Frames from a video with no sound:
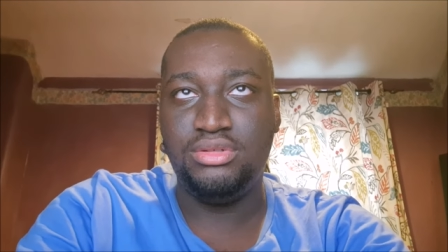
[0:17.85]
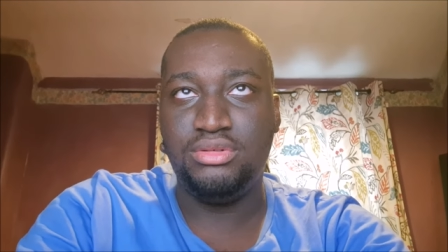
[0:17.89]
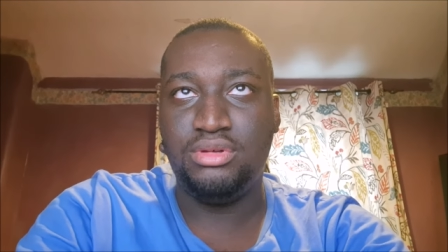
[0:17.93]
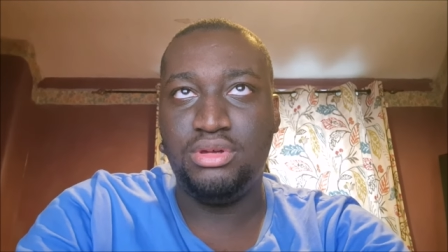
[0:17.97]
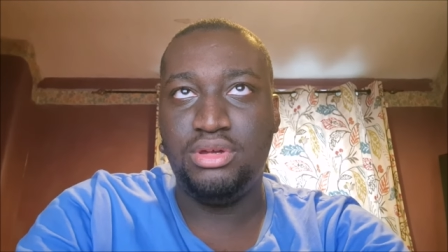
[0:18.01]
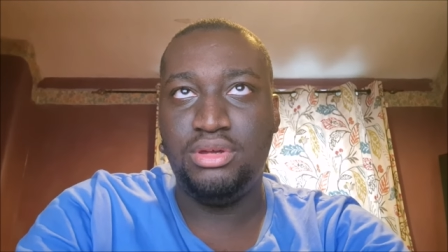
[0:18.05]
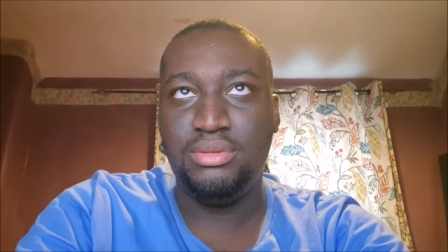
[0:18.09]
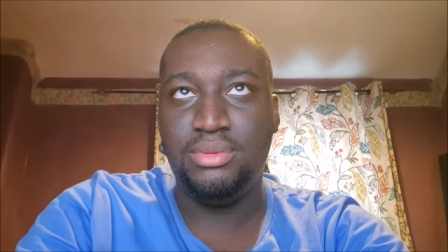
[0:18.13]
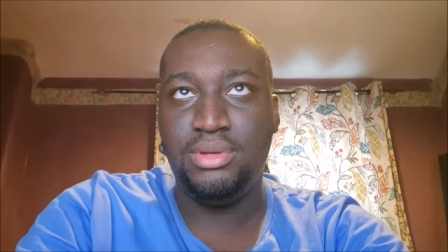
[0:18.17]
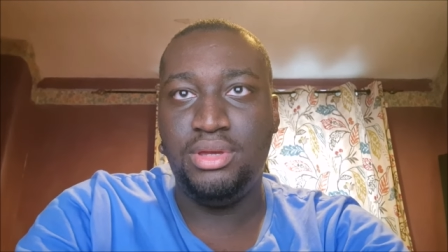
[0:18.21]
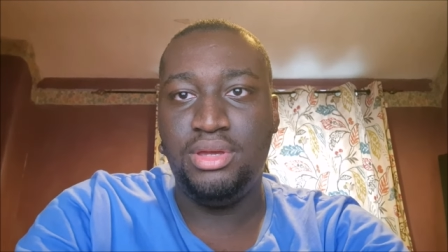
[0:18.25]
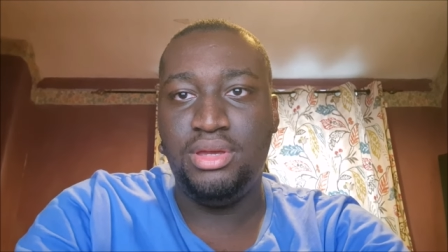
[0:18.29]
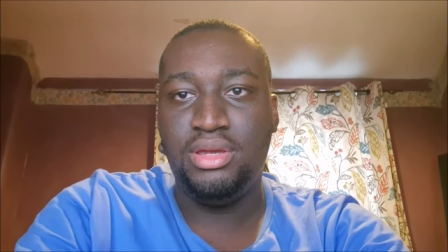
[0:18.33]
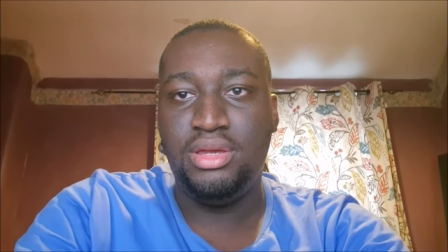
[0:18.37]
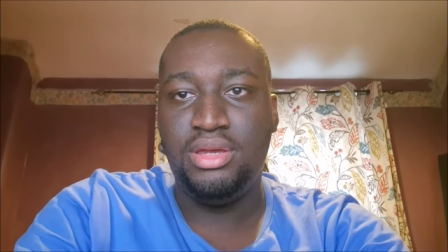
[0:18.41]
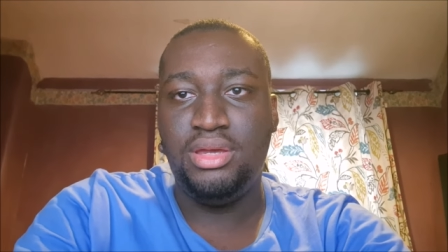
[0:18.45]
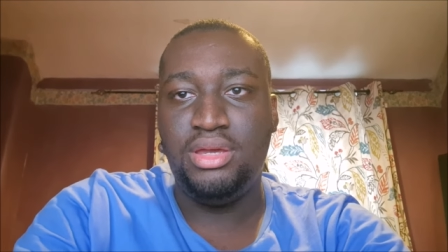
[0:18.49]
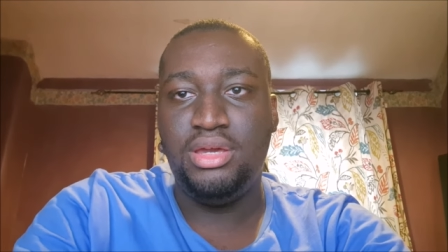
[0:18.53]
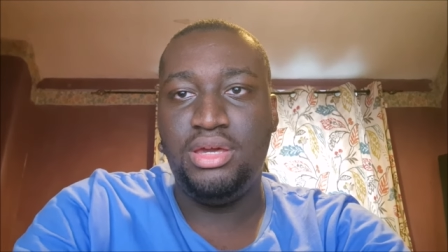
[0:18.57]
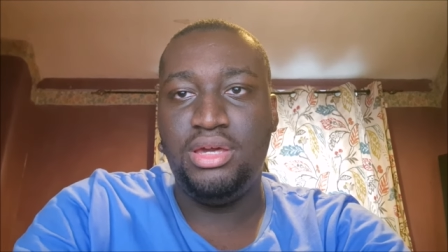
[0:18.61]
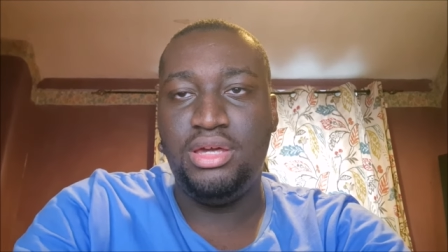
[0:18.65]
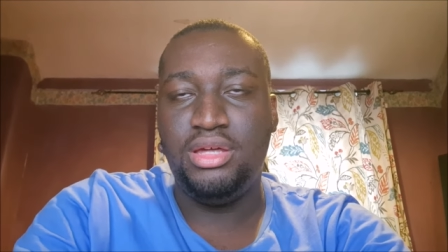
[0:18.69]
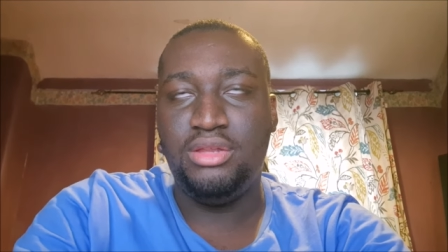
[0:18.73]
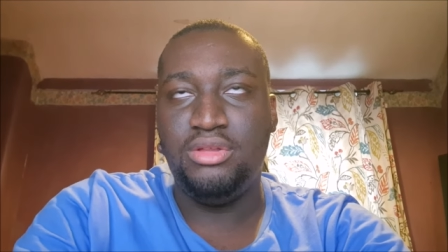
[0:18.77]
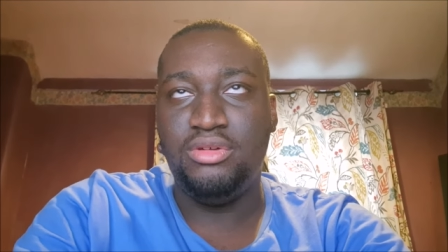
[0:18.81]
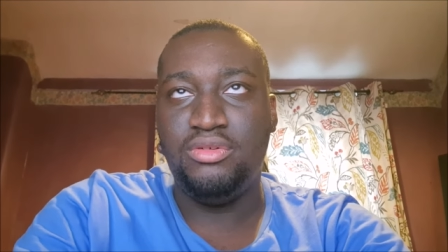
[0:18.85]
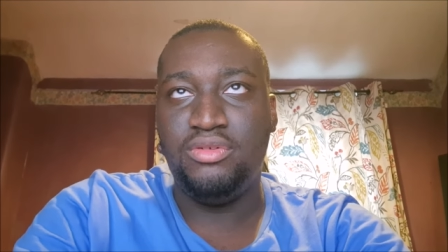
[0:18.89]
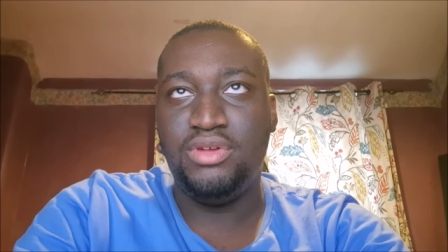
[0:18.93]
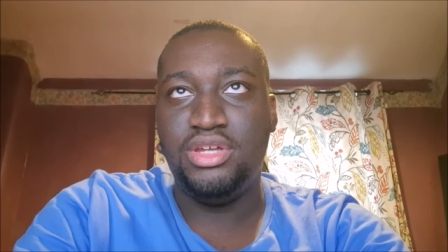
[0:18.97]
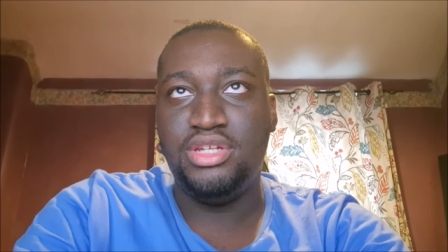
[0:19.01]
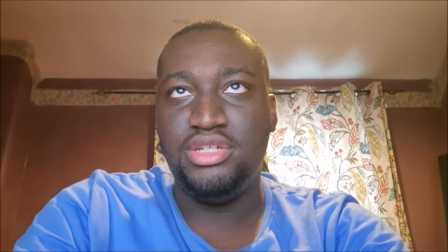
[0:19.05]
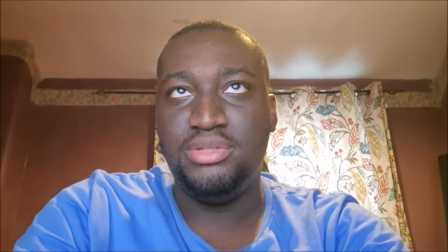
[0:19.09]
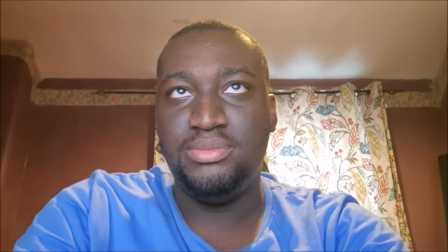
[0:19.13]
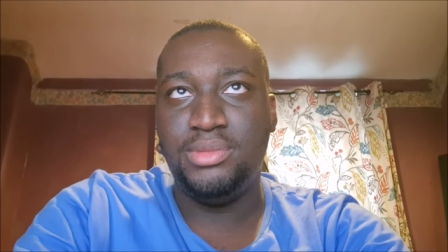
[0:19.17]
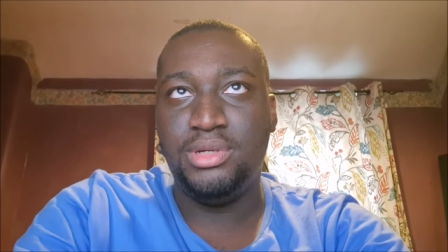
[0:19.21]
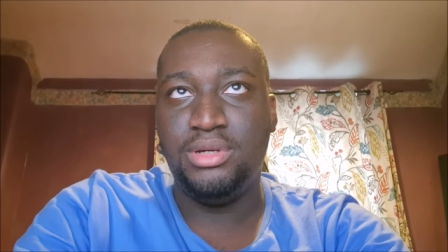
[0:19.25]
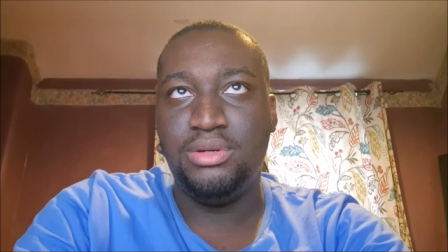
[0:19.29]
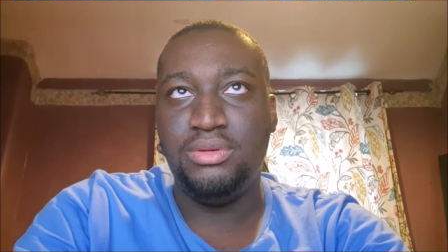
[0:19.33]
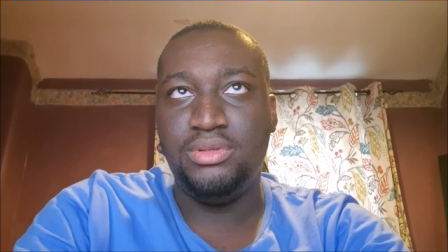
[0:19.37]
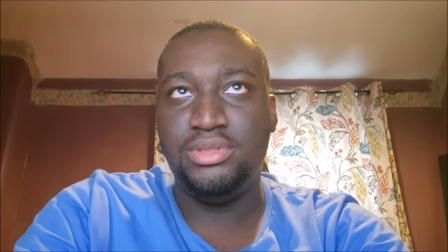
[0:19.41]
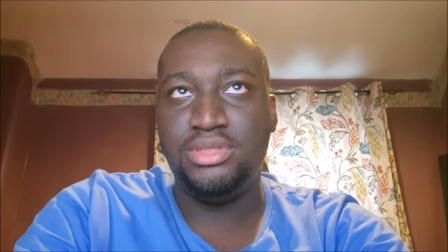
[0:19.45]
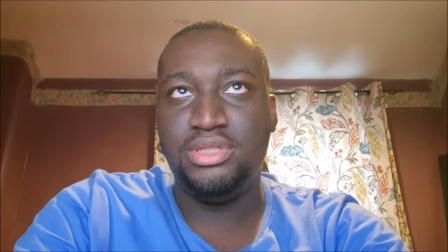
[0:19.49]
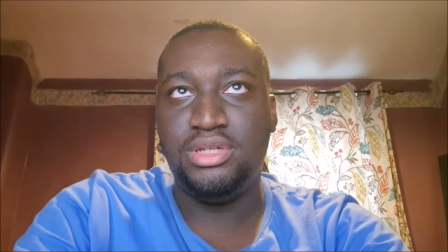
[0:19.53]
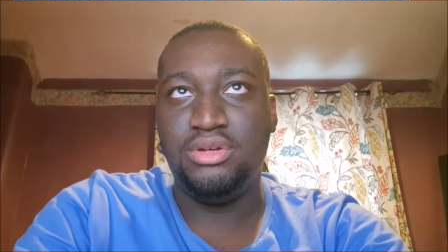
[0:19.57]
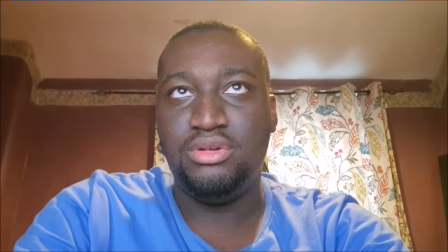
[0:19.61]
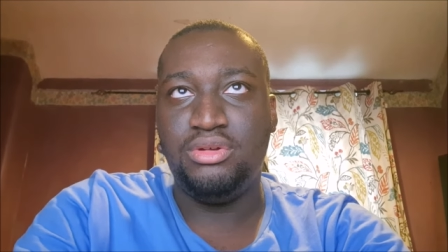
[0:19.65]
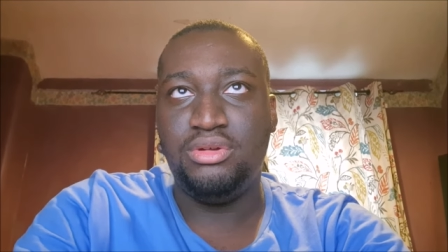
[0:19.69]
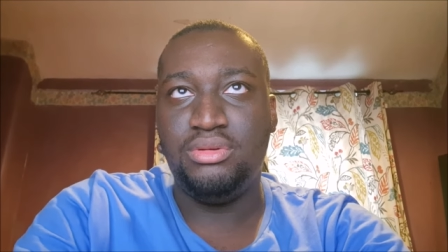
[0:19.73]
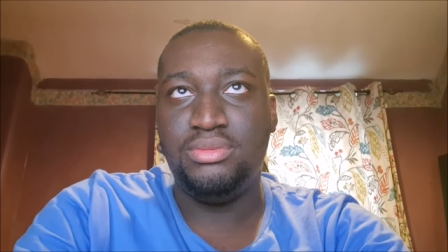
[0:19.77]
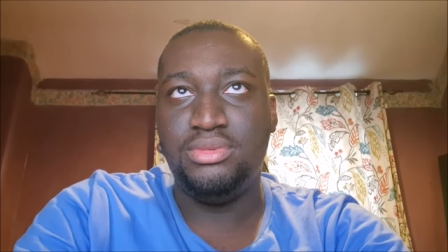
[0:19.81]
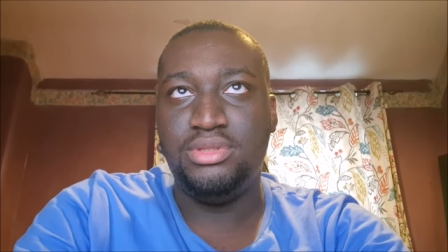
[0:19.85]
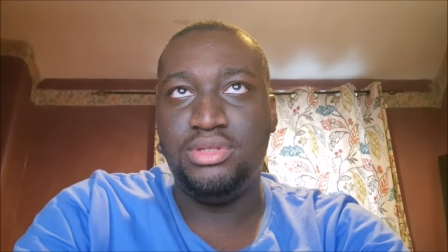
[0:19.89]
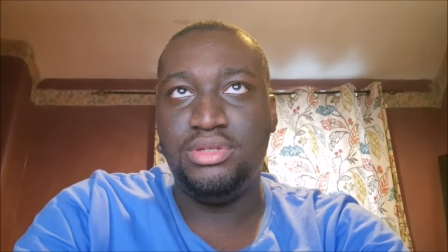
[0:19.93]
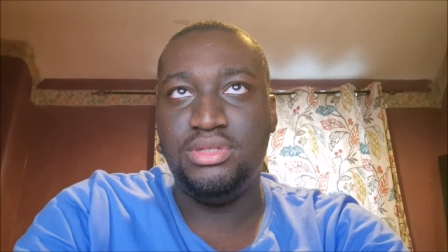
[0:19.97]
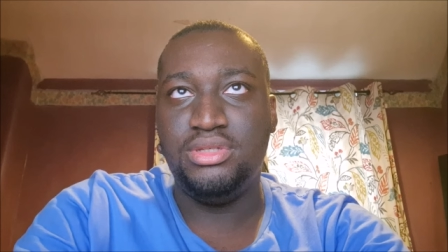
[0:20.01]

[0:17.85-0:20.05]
subscribe, and Caucasian Bell is algorithm.